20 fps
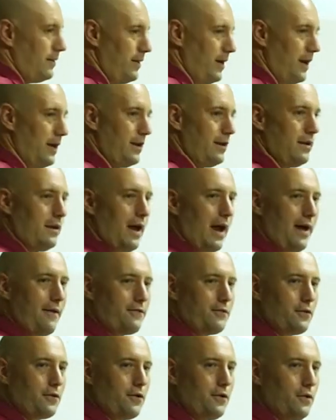than
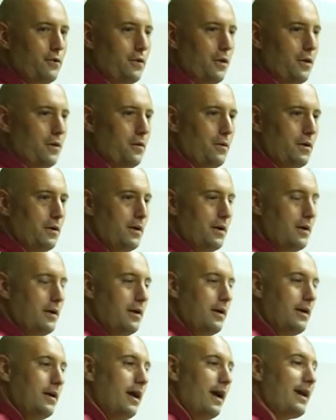after Hugo.
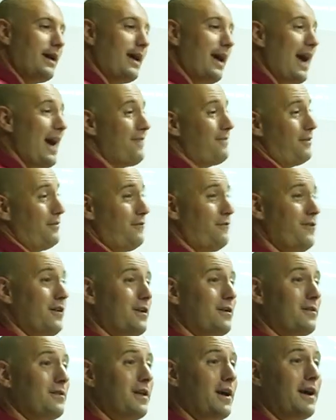And I haven't
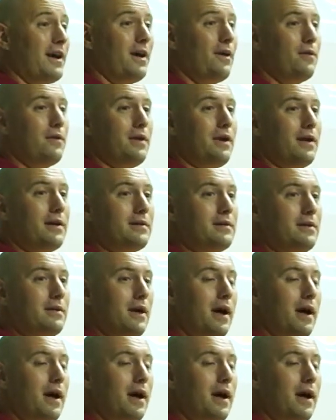figured that out yet.